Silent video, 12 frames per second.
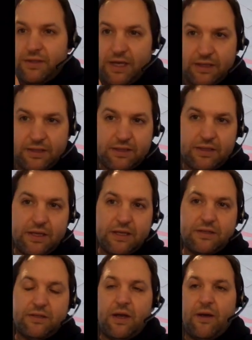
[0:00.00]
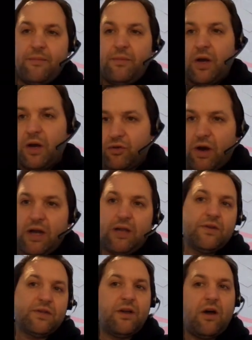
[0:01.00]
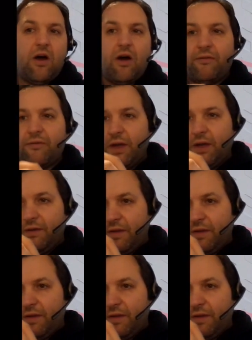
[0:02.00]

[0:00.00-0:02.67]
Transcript: There's training the staff.